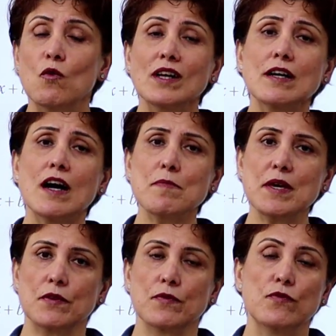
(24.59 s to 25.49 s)
What I
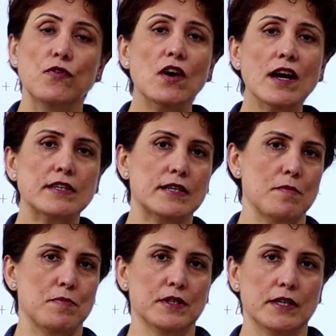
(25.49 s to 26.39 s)
mean, for
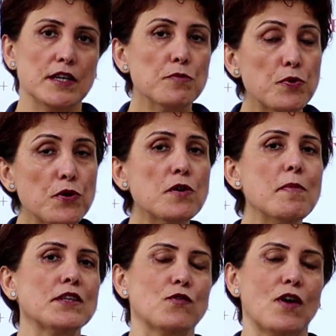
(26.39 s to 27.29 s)
example, in
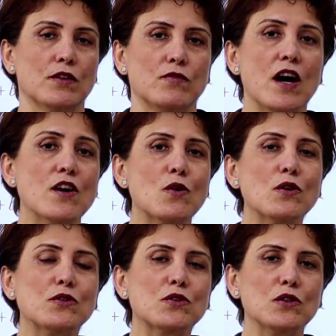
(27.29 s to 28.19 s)
Pure Math 1, we are
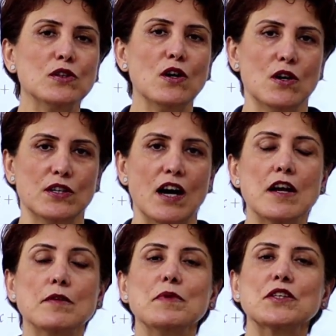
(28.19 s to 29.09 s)
going to learn
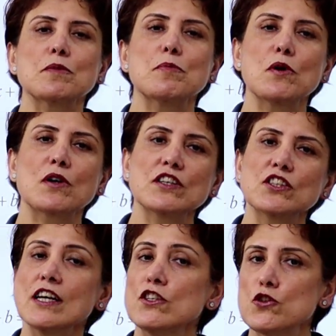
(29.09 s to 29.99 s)
arithmetic
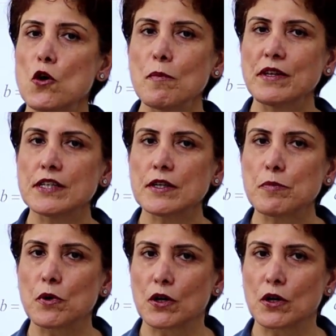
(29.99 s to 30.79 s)
progression and geometric